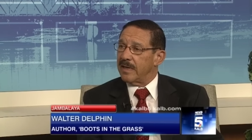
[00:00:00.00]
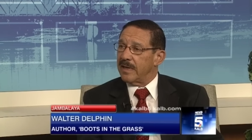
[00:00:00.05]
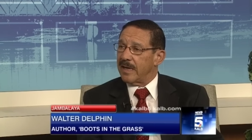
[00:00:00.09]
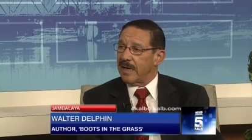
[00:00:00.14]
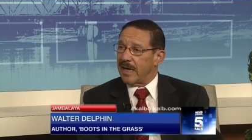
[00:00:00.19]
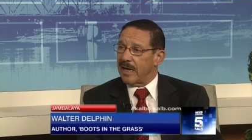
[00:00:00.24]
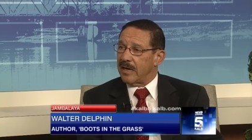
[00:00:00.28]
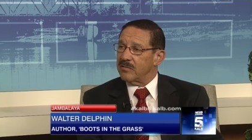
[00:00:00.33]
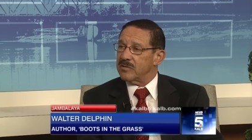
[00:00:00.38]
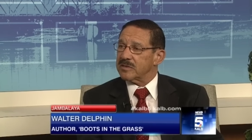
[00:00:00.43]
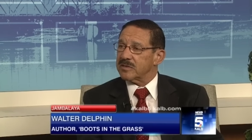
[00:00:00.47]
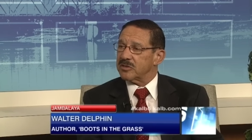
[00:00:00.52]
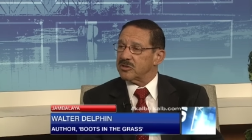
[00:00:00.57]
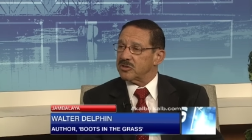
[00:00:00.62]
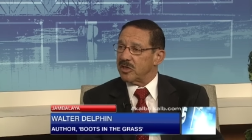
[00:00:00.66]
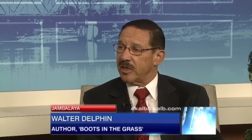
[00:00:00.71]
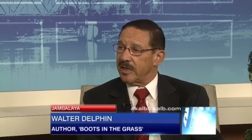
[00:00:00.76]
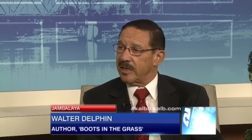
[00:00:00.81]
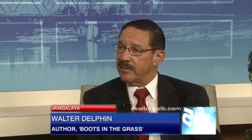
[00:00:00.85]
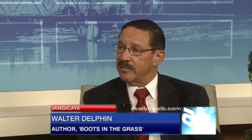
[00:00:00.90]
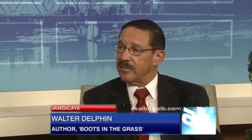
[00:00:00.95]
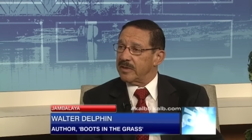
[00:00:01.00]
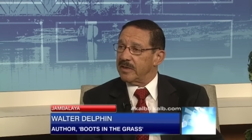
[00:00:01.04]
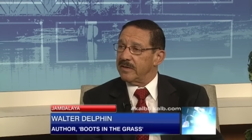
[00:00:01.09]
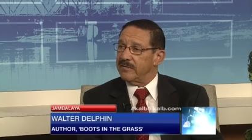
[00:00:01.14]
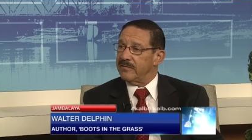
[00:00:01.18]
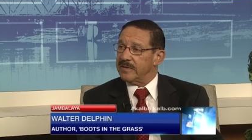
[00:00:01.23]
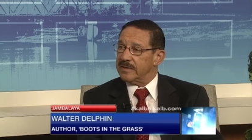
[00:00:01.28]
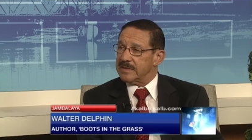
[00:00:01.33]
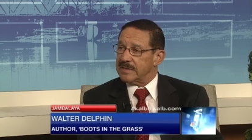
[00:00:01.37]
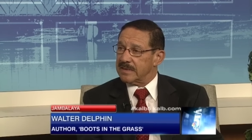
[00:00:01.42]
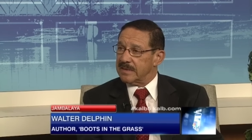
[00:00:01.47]
I was ashamed to
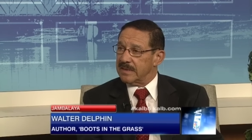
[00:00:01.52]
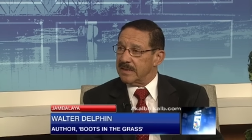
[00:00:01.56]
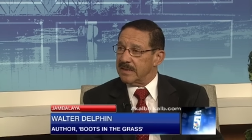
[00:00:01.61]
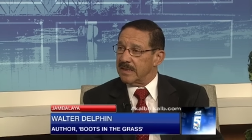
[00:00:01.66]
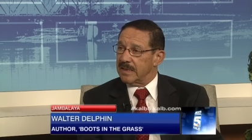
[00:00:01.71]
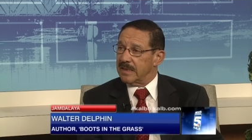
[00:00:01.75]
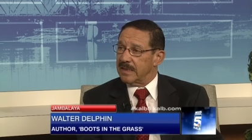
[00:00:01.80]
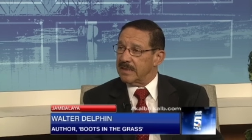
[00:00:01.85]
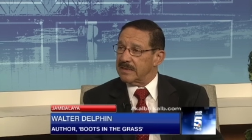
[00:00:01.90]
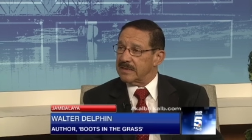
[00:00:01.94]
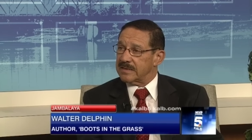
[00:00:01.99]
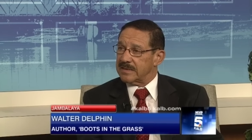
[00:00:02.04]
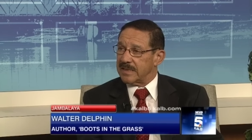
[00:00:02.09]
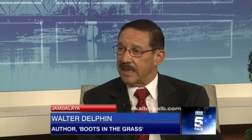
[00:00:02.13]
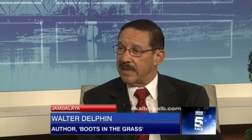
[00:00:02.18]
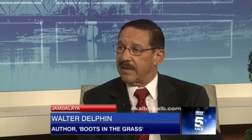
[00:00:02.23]
even say